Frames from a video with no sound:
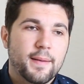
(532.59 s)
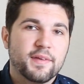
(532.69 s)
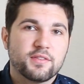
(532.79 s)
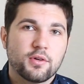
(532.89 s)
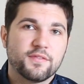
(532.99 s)

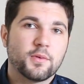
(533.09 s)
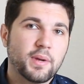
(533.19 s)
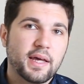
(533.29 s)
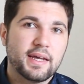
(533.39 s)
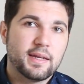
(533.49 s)
So if you're
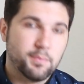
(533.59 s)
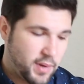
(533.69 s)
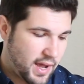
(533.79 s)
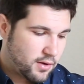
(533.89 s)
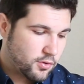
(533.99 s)
playing in a
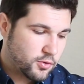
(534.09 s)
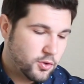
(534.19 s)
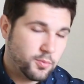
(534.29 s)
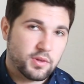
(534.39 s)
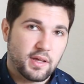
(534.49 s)
band or a
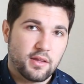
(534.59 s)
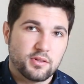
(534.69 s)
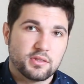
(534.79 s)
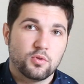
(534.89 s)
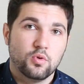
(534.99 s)
group with
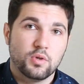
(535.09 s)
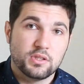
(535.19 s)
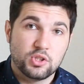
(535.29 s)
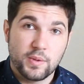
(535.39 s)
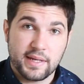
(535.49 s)
others who can
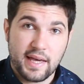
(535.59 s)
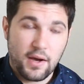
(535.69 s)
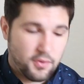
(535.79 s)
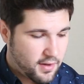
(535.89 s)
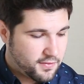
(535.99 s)
do a
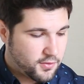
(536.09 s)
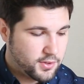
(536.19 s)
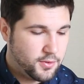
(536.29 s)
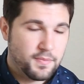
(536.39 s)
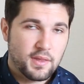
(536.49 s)
count off for
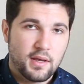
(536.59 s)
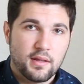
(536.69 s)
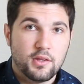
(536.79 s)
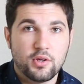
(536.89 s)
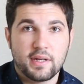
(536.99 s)
you,
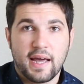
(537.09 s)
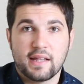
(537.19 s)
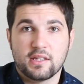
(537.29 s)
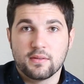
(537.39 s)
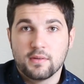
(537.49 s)
you can
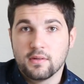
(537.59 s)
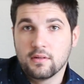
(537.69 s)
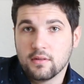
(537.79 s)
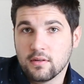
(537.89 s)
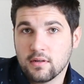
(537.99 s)
add it
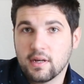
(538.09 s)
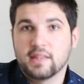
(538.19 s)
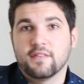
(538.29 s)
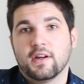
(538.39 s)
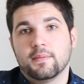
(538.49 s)
at
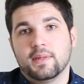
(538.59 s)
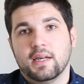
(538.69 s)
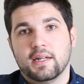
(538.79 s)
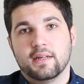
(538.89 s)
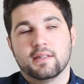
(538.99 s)
the very
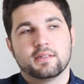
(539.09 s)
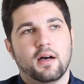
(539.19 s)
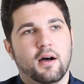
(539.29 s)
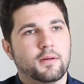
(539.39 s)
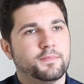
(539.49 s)
beginning of the
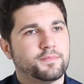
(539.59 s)
song.